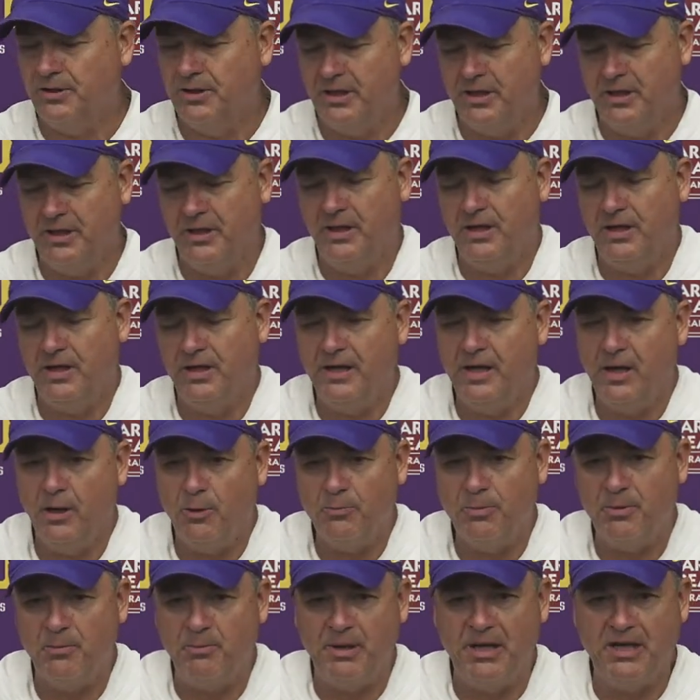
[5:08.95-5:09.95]
and, and
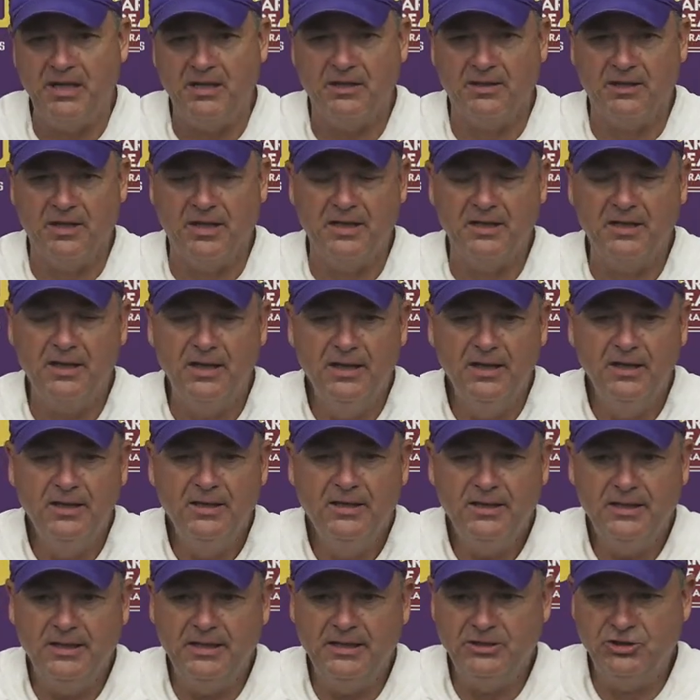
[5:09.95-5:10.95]
help immediately.
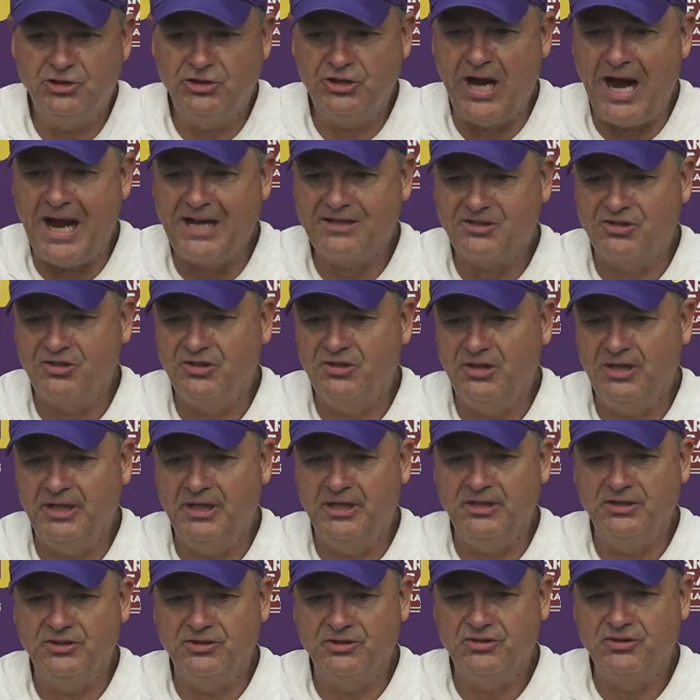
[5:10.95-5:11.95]
Uh, Jackson
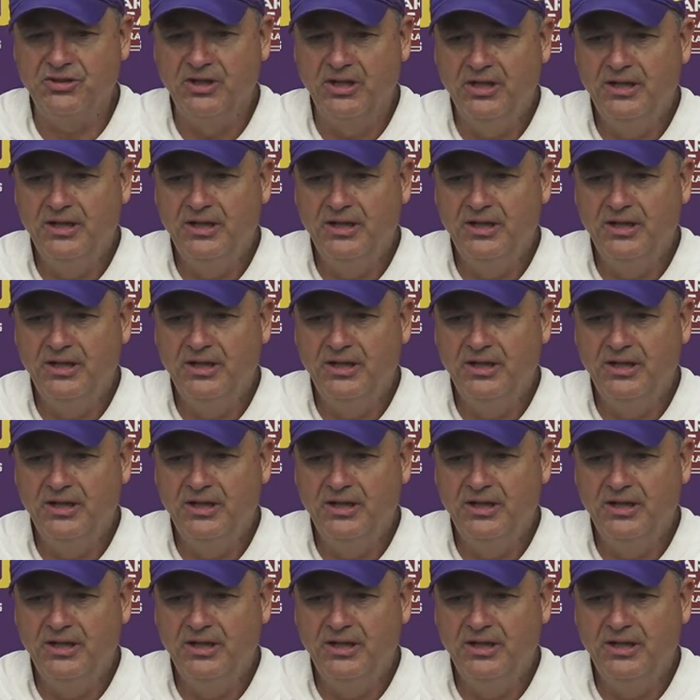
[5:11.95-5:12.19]
is